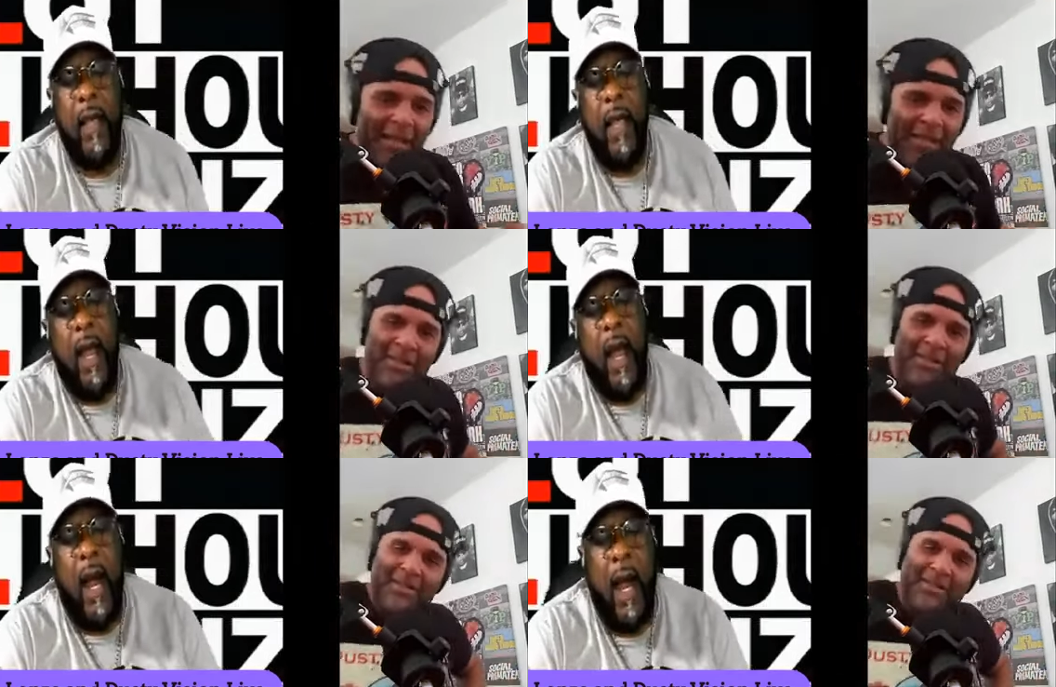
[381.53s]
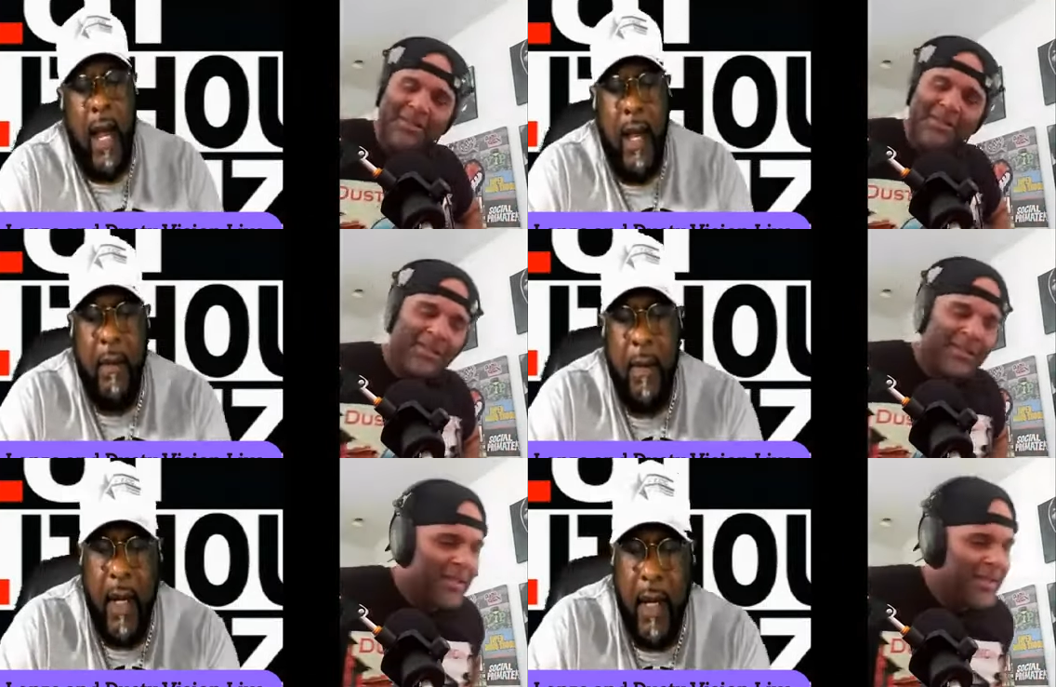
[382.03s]
Speaker 1: Legend.
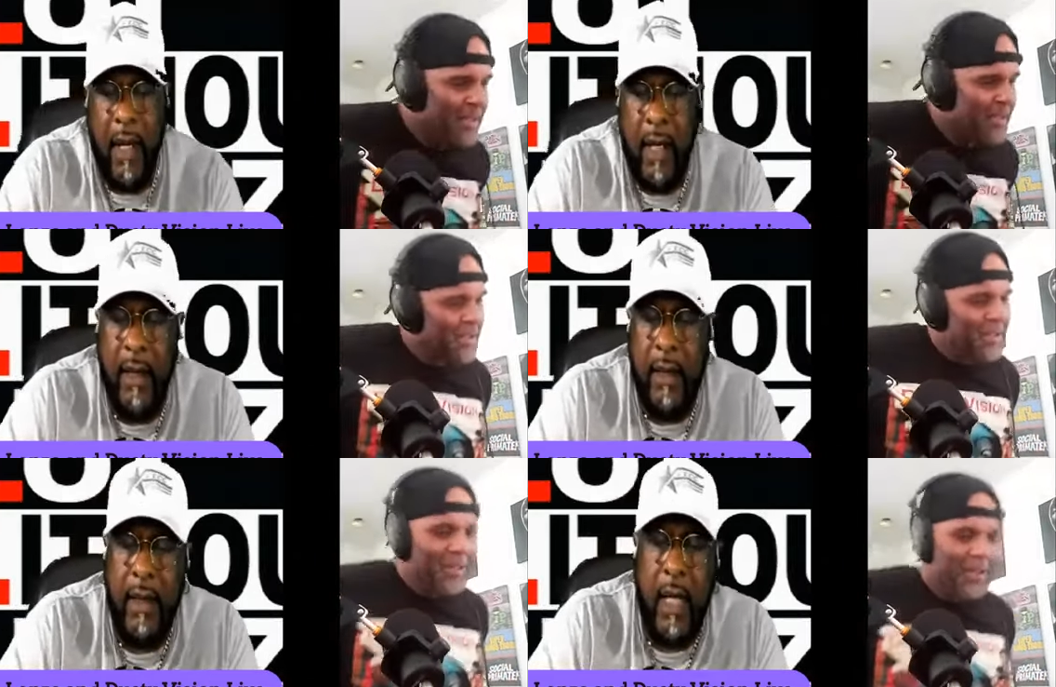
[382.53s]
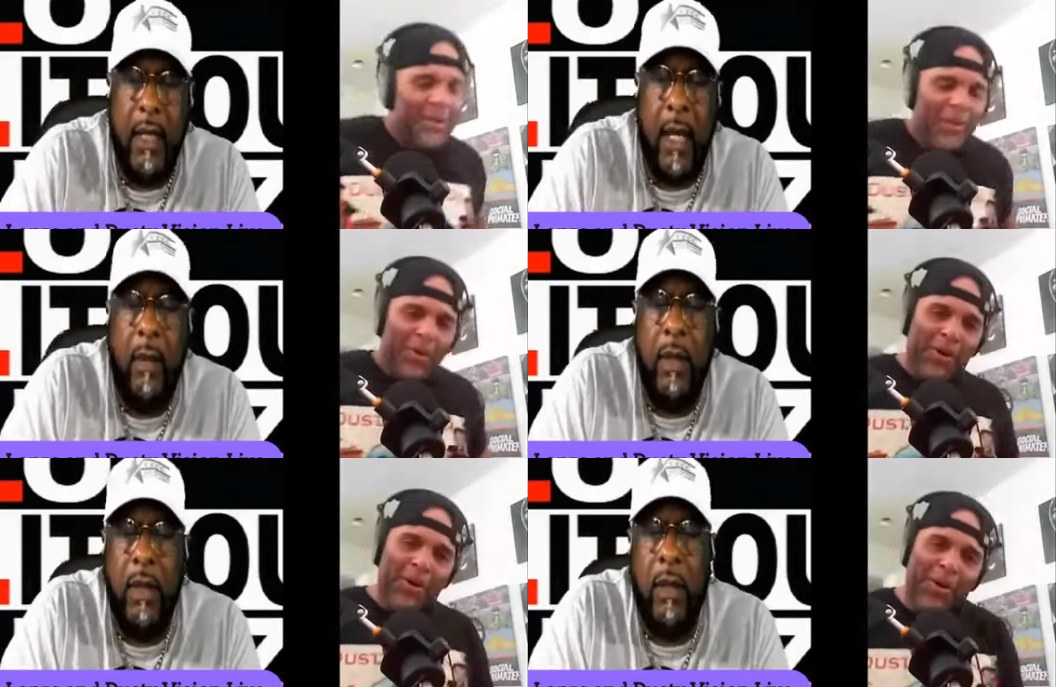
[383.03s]
That's how we do
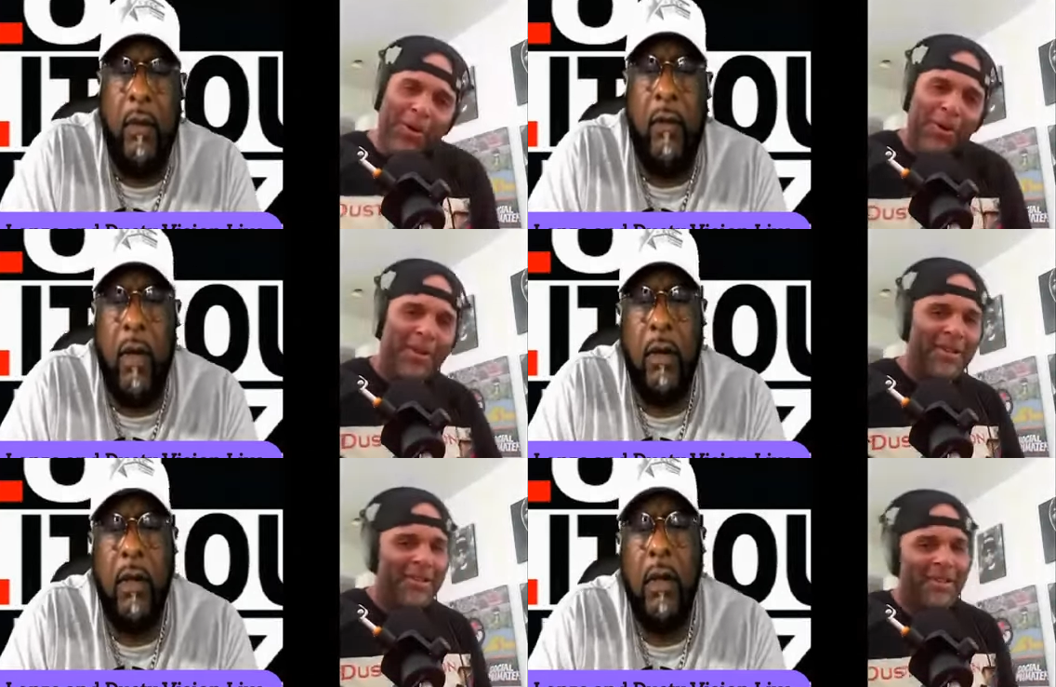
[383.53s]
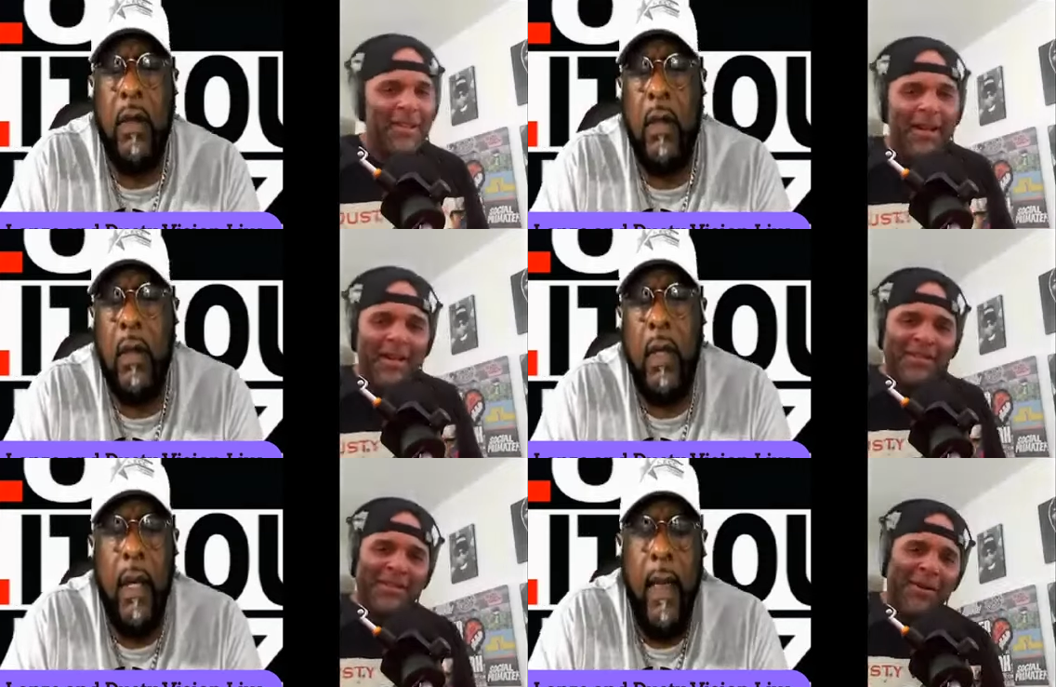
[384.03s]
it.
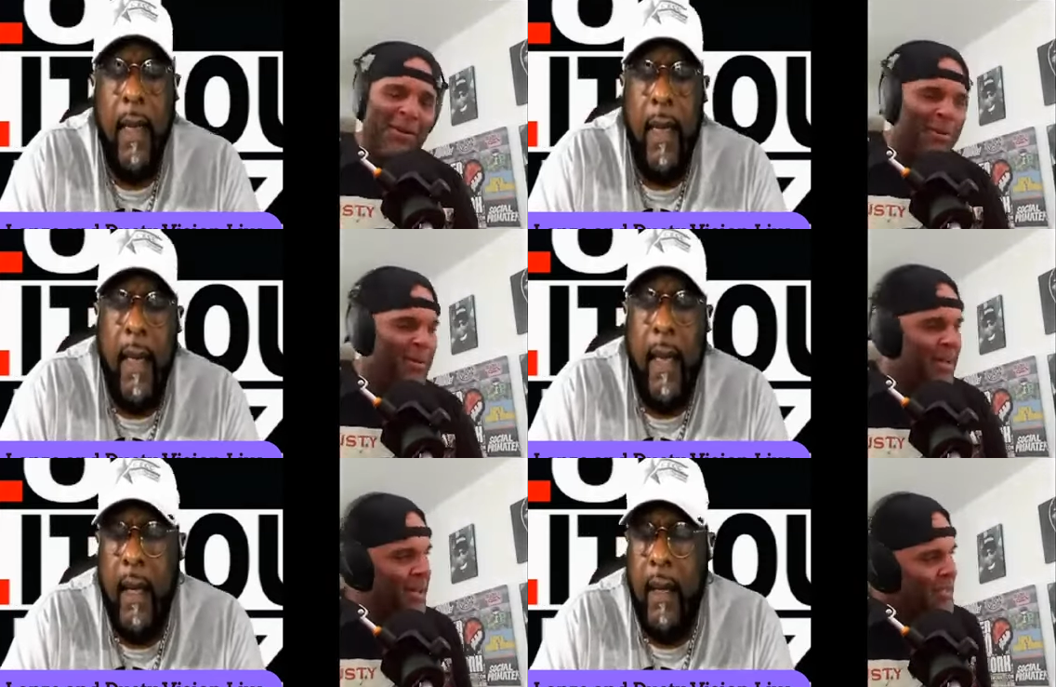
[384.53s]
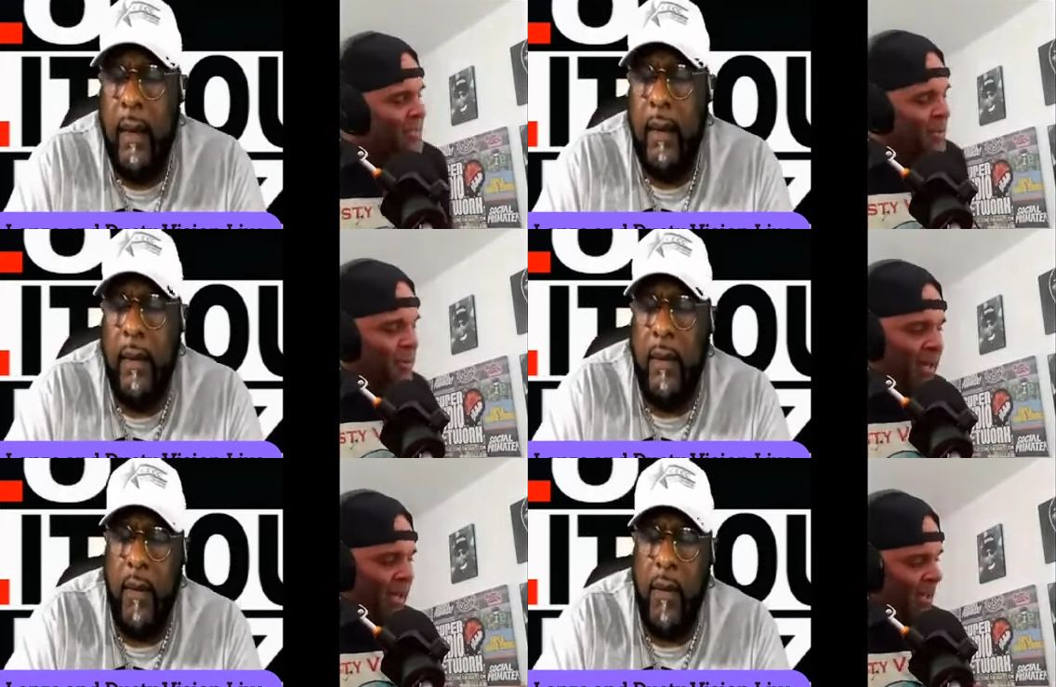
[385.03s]
Lonzo, Lonzo,
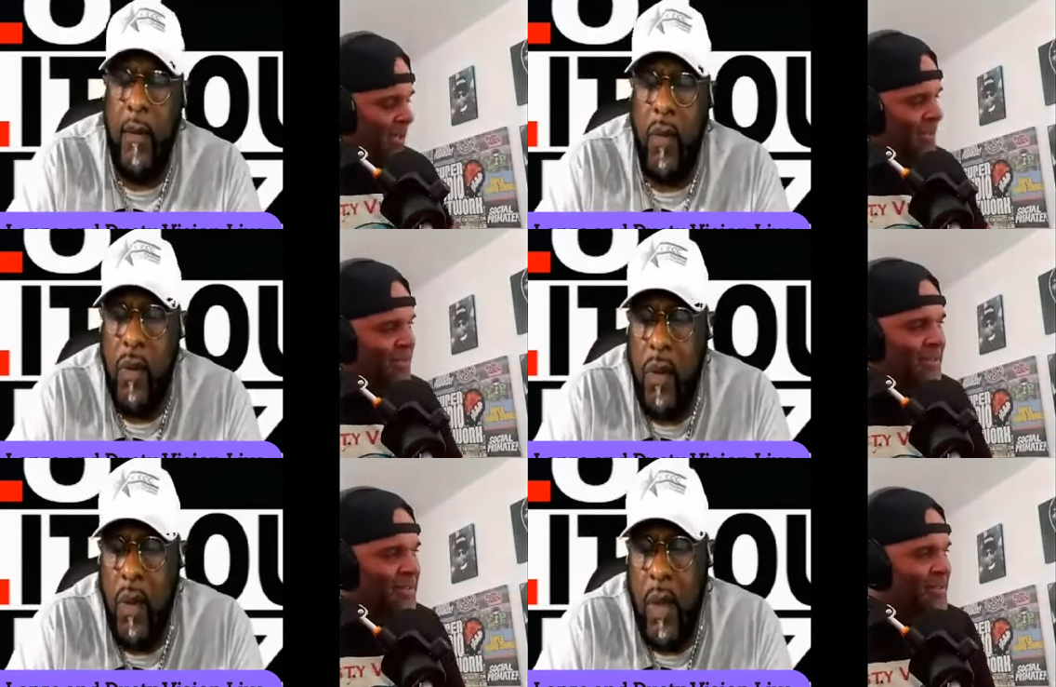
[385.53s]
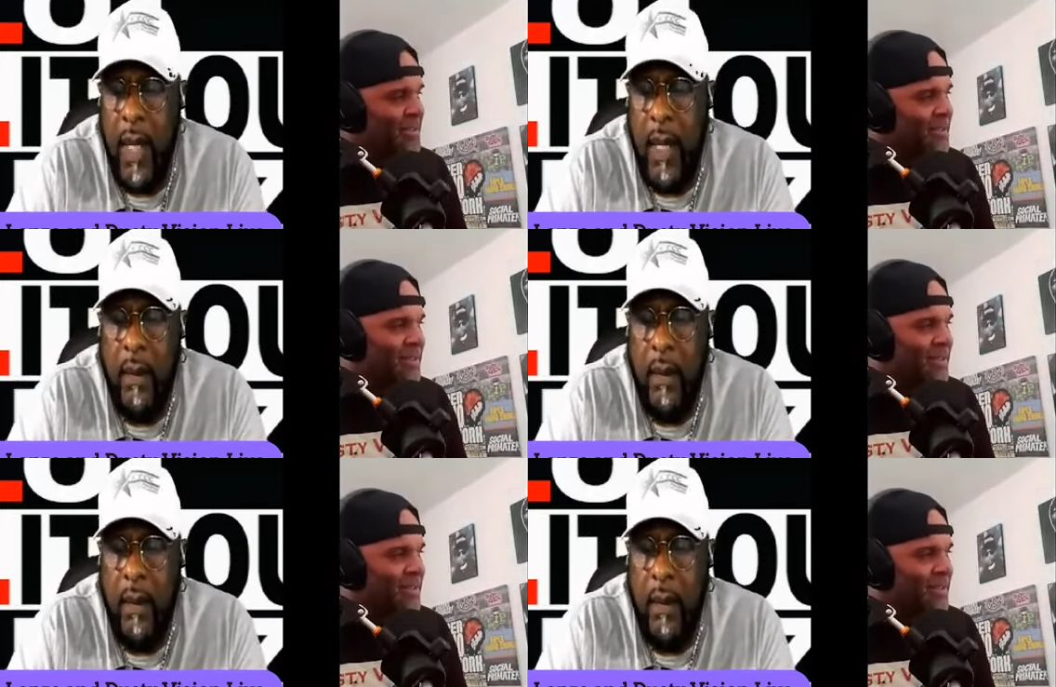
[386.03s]
man. This